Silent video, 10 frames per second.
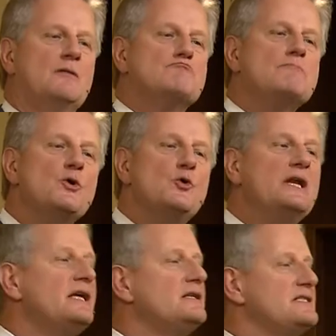
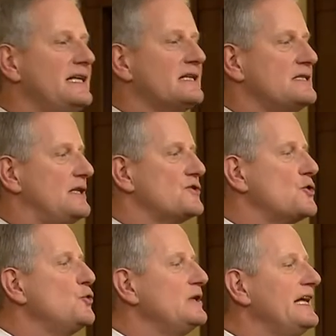moody deities
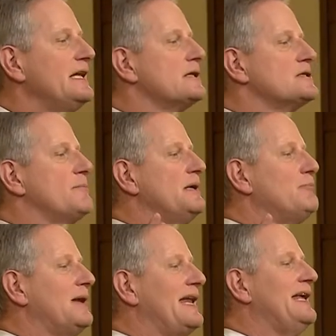who needed to be
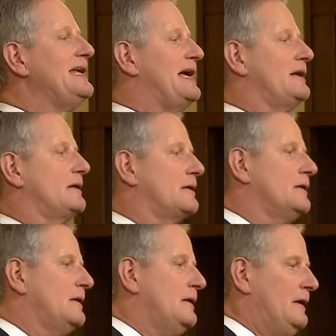placated.
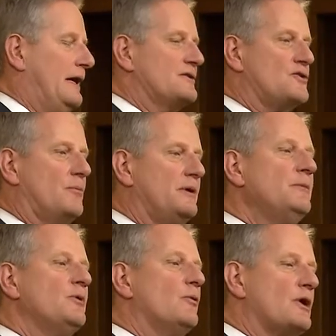And so
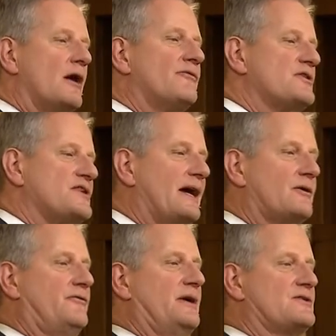people would offer
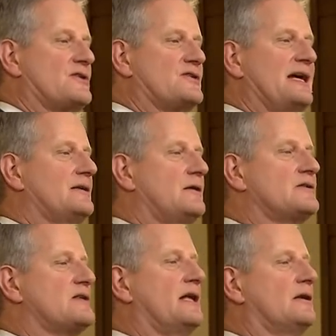sacrifices not because they